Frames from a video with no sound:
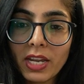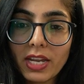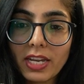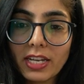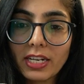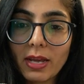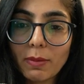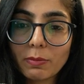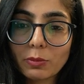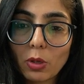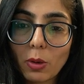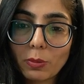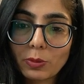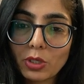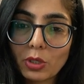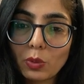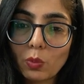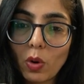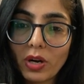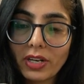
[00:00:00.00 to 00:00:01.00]
In
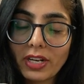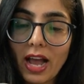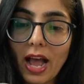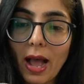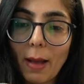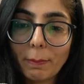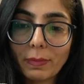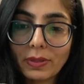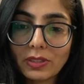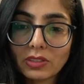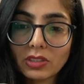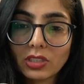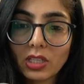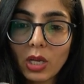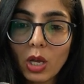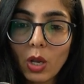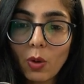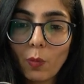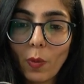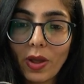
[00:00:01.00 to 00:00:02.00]
absorption, what happens
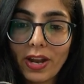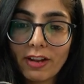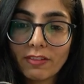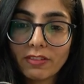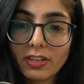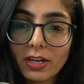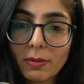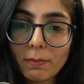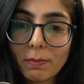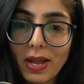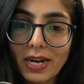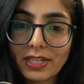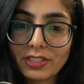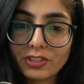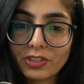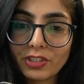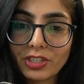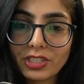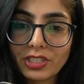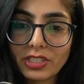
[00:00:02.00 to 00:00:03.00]
whenever a
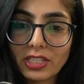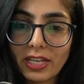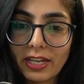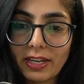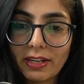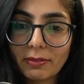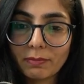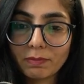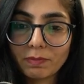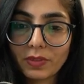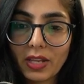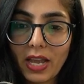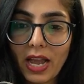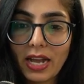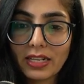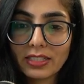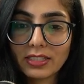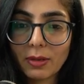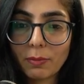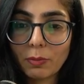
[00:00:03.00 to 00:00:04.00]
matter is there
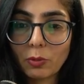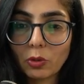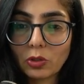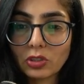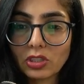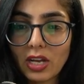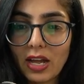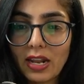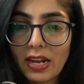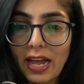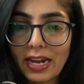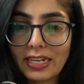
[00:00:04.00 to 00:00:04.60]
and suppose a